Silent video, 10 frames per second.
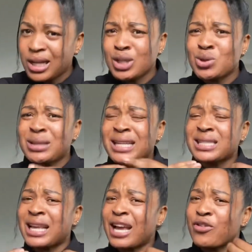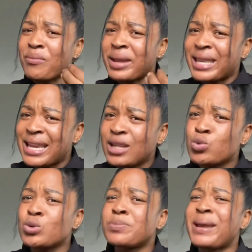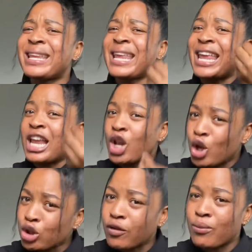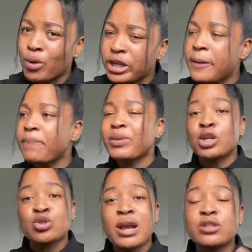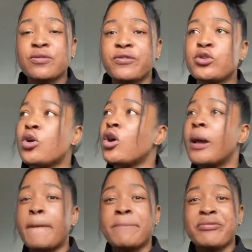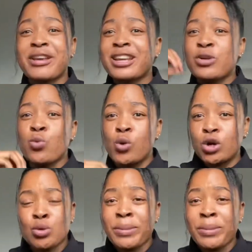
So that's the kind of maintenance. We spend a lot of money trying to figure breaking walls.